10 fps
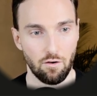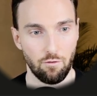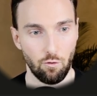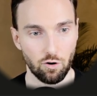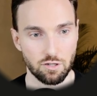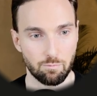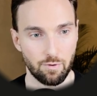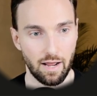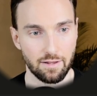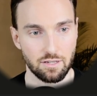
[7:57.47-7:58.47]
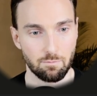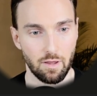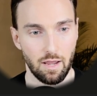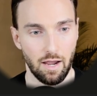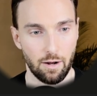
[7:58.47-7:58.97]
false branch.
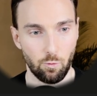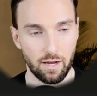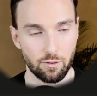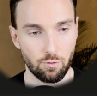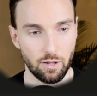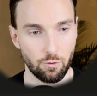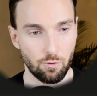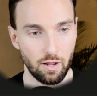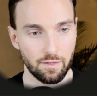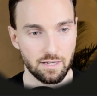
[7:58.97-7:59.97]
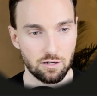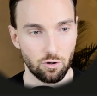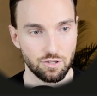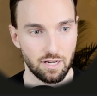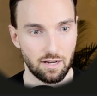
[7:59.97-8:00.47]
And we can try to run this
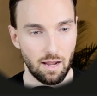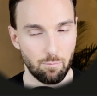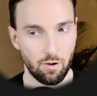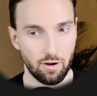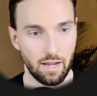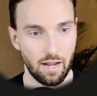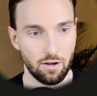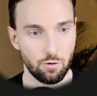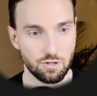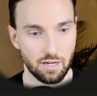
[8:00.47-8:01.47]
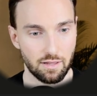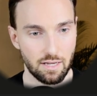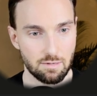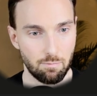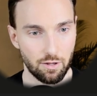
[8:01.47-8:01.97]
Logic App again using
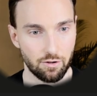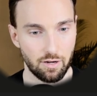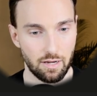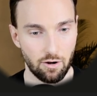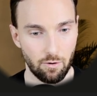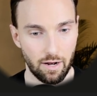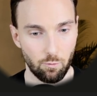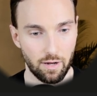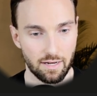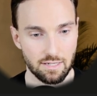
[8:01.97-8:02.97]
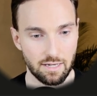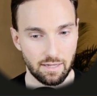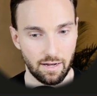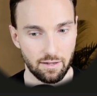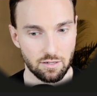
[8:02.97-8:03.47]
this button here and we can see
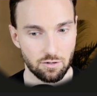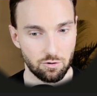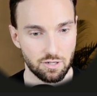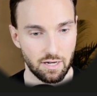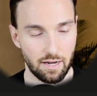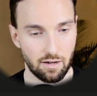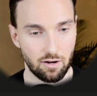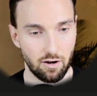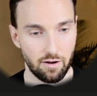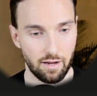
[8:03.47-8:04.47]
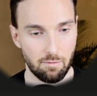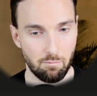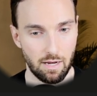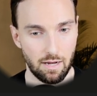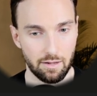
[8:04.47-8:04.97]
that it succeeded kind of
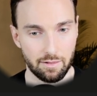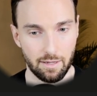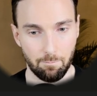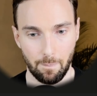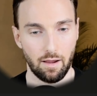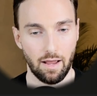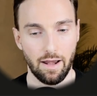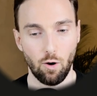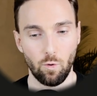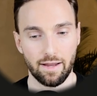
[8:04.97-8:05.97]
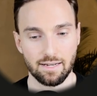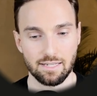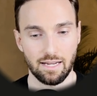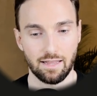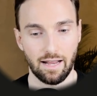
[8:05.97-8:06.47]
immediately. And now we can
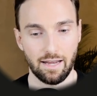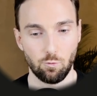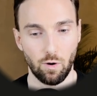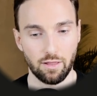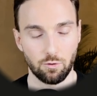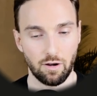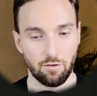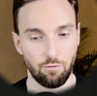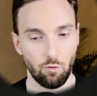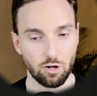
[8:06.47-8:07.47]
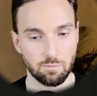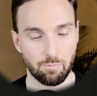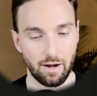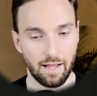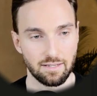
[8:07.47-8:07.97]
see that it went to that false
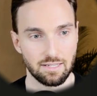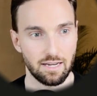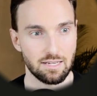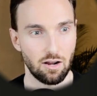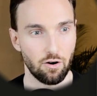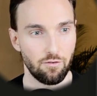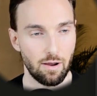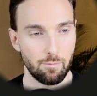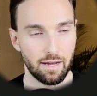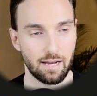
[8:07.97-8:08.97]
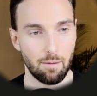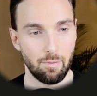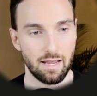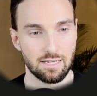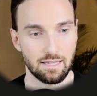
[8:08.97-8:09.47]
branch since our fabric
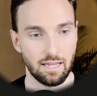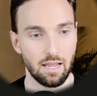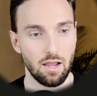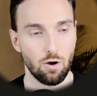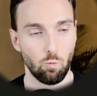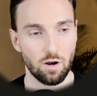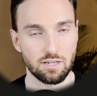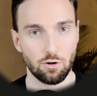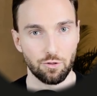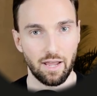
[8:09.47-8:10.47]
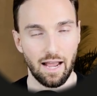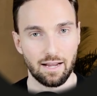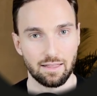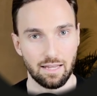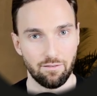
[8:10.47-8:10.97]
capacity was not
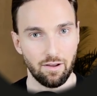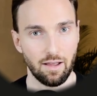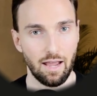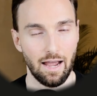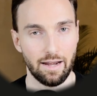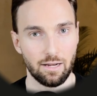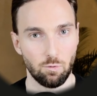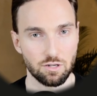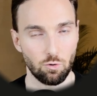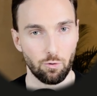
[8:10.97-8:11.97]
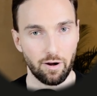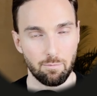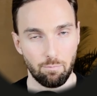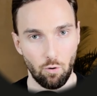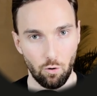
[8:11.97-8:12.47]
active and it was
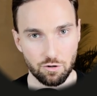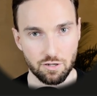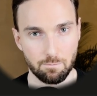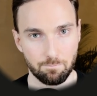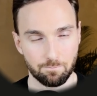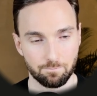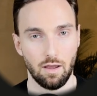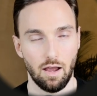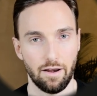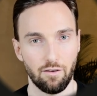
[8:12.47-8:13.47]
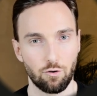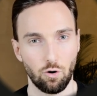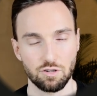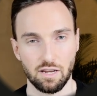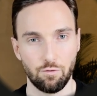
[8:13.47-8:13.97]
already paused. And of
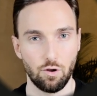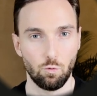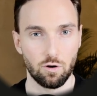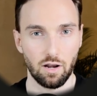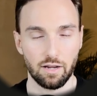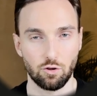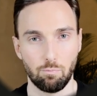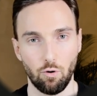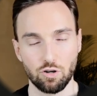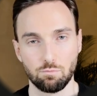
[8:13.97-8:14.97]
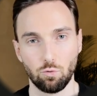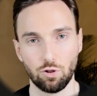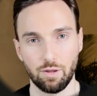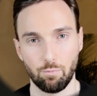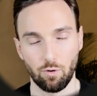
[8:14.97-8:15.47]
course, if you would like to pause
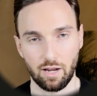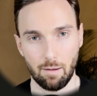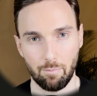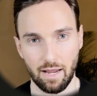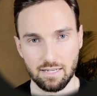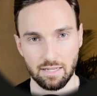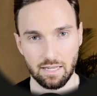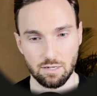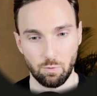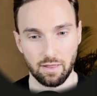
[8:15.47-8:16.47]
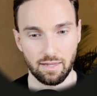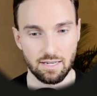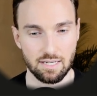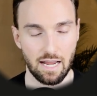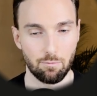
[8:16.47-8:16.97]
multiple capacities with
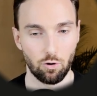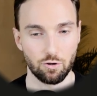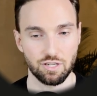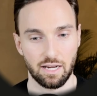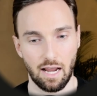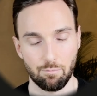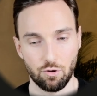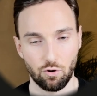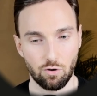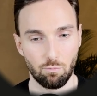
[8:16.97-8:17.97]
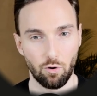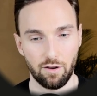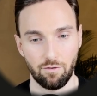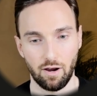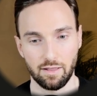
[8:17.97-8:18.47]
this same Logic App, you could
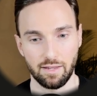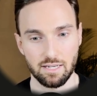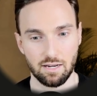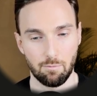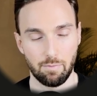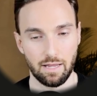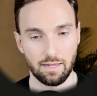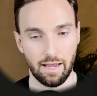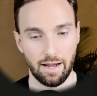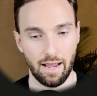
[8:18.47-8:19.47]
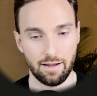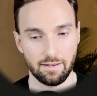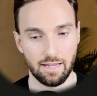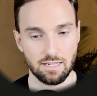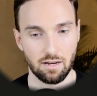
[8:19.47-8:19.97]
modify this a bit and add
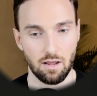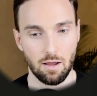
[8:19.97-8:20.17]
this